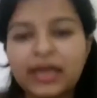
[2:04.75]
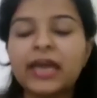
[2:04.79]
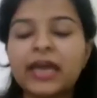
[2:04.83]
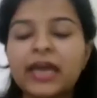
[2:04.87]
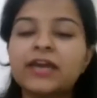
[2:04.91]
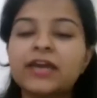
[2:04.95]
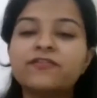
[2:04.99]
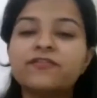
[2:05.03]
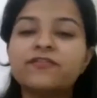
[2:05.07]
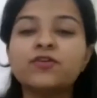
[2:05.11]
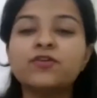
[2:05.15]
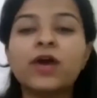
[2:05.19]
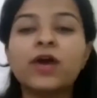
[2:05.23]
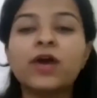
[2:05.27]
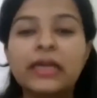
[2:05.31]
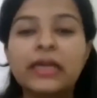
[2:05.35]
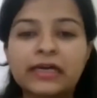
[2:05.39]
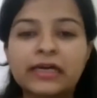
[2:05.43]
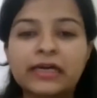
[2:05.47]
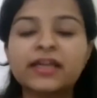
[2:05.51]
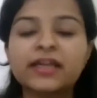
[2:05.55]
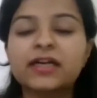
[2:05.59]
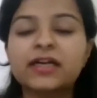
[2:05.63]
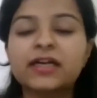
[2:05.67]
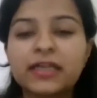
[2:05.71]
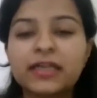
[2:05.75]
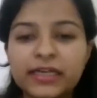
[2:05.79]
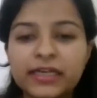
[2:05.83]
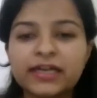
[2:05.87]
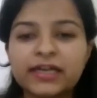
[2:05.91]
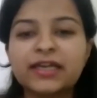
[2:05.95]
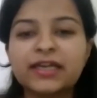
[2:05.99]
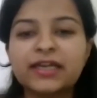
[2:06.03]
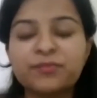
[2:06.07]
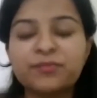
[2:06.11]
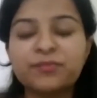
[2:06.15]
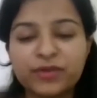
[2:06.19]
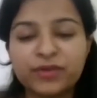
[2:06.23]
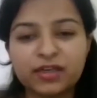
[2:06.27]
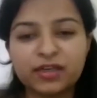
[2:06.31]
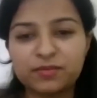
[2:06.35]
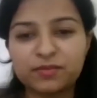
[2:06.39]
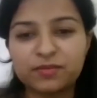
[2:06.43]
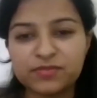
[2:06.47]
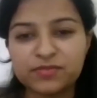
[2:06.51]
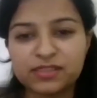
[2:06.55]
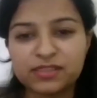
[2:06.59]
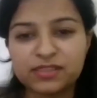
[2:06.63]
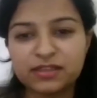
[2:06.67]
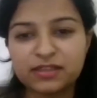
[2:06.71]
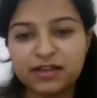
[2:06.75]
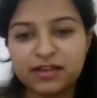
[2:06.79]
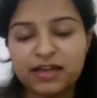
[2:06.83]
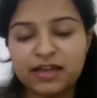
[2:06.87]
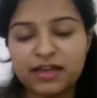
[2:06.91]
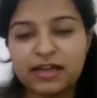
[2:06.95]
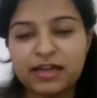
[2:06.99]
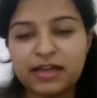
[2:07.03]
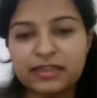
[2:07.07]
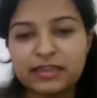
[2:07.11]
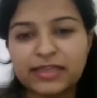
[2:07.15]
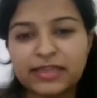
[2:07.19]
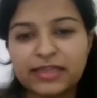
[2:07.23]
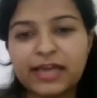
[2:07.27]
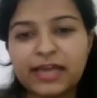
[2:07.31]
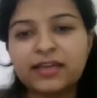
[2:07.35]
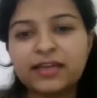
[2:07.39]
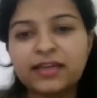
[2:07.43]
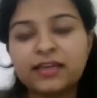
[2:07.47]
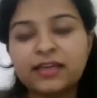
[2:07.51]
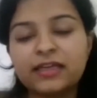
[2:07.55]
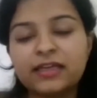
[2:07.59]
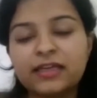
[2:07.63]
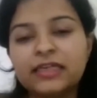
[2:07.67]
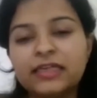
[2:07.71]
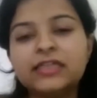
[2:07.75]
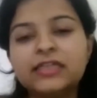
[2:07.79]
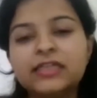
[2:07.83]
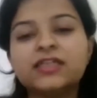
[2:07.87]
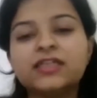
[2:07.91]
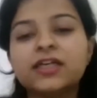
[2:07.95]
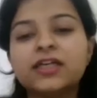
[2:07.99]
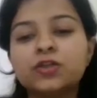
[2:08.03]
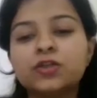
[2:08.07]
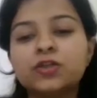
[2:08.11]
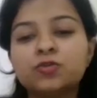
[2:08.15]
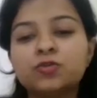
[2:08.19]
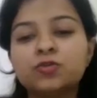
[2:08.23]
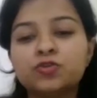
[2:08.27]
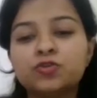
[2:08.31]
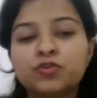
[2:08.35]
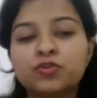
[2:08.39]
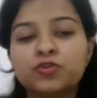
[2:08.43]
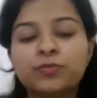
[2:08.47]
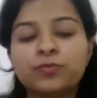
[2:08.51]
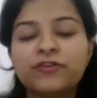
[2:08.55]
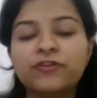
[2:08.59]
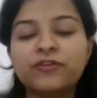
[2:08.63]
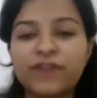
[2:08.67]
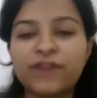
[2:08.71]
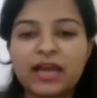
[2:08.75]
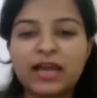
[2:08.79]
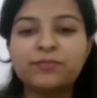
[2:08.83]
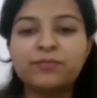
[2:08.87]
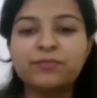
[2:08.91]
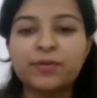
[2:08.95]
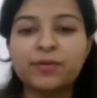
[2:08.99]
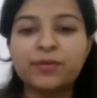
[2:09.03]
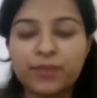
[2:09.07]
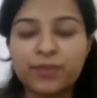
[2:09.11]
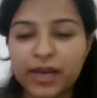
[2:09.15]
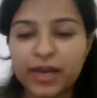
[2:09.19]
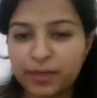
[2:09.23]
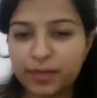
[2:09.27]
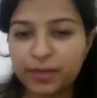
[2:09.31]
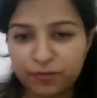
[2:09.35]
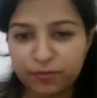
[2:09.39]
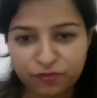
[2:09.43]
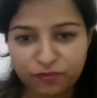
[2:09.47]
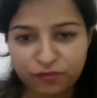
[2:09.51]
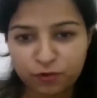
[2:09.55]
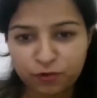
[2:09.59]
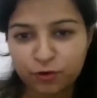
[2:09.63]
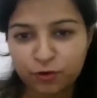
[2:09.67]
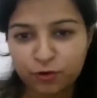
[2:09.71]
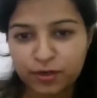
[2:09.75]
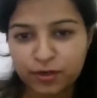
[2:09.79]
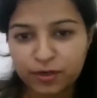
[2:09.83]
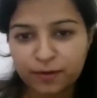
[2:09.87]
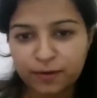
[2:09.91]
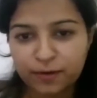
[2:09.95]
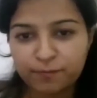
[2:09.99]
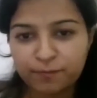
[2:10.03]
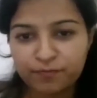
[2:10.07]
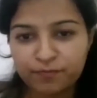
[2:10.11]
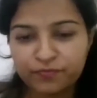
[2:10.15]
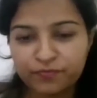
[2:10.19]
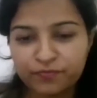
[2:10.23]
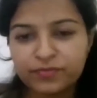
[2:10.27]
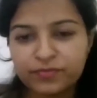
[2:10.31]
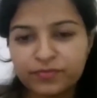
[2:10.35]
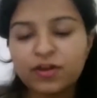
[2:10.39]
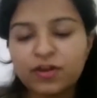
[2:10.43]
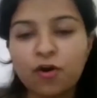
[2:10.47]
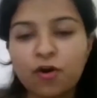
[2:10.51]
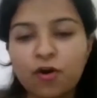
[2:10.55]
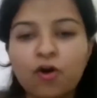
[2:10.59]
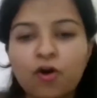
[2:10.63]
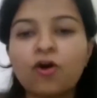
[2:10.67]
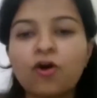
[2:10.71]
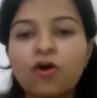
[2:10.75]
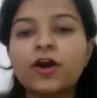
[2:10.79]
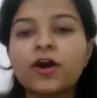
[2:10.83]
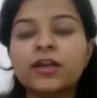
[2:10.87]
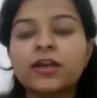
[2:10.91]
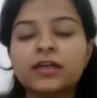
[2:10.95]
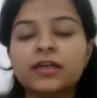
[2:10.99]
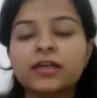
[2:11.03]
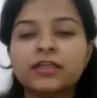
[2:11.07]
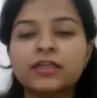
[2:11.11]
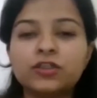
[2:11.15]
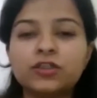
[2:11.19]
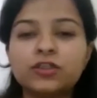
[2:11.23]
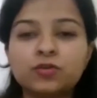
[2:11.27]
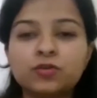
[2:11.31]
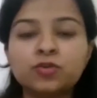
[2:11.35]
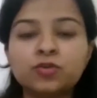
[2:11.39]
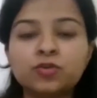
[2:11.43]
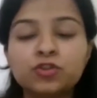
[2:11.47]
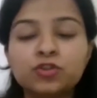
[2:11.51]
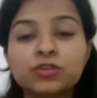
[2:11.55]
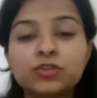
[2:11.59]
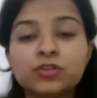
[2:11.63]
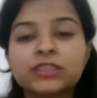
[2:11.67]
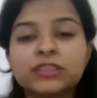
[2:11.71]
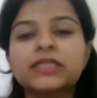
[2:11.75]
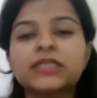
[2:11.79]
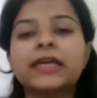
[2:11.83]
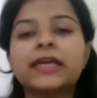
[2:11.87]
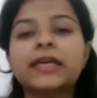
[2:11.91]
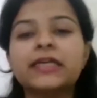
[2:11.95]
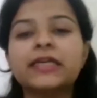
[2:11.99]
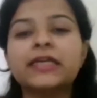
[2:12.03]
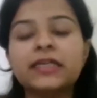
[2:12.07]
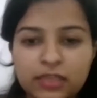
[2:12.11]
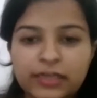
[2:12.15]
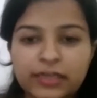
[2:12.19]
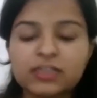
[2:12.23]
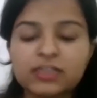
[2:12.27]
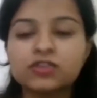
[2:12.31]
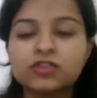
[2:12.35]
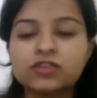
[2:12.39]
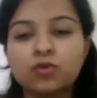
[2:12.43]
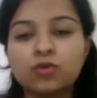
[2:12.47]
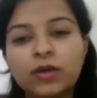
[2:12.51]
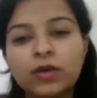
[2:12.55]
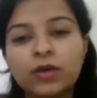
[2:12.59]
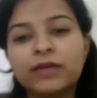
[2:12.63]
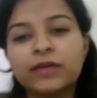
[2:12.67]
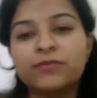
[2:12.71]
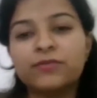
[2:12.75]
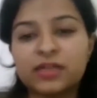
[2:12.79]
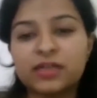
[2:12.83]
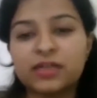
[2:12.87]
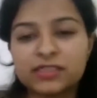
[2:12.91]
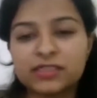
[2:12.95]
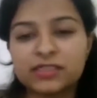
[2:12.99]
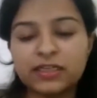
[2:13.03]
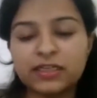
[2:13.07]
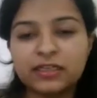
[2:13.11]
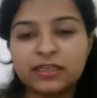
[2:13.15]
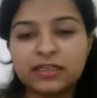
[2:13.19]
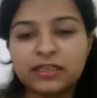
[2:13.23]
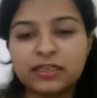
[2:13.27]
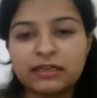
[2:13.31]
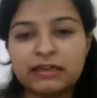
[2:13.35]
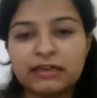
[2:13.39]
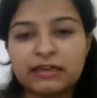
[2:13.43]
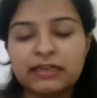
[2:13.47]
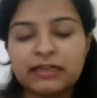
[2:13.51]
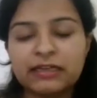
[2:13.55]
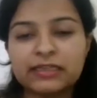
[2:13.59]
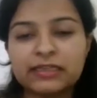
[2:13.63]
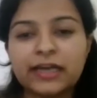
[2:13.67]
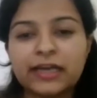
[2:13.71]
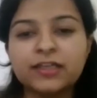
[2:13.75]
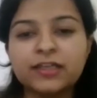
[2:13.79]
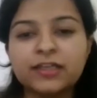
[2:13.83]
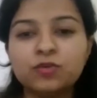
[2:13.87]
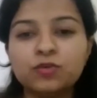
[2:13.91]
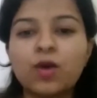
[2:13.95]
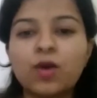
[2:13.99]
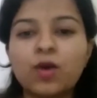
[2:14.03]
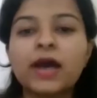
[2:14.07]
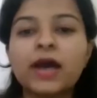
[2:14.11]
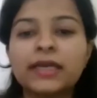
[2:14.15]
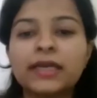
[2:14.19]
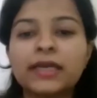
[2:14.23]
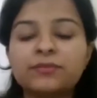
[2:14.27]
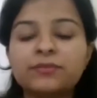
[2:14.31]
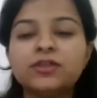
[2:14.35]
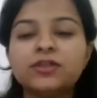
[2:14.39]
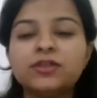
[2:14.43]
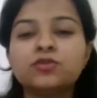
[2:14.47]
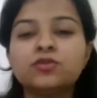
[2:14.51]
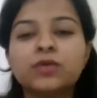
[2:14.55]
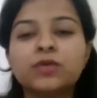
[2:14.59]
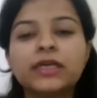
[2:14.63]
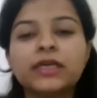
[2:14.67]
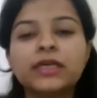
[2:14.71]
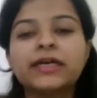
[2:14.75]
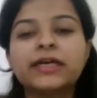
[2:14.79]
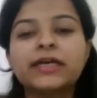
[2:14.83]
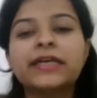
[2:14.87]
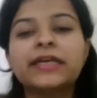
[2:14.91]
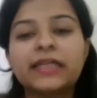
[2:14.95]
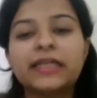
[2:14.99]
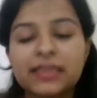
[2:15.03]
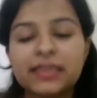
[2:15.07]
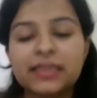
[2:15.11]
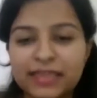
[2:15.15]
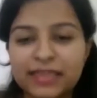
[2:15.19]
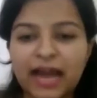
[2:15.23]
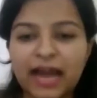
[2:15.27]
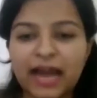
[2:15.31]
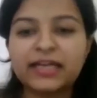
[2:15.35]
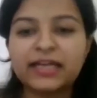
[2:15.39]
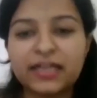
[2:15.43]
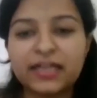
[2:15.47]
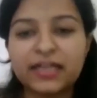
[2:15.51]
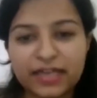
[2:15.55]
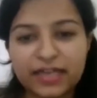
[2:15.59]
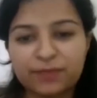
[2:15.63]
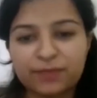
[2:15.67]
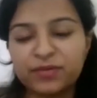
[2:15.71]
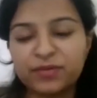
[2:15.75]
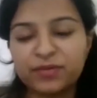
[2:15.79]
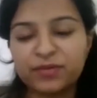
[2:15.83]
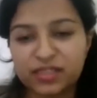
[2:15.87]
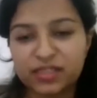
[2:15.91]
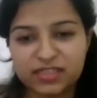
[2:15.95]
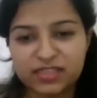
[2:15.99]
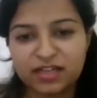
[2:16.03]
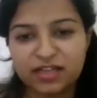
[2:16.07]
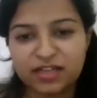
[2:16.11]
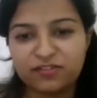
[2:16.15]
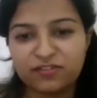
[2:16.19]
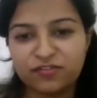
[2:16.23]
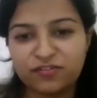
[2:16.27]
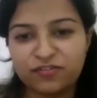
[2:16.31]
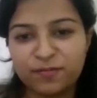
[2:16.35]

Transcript: If you are clearing prelims, then either you should be well prepared before, or you should study so laboriously that you are able to clear it in that attempt itself.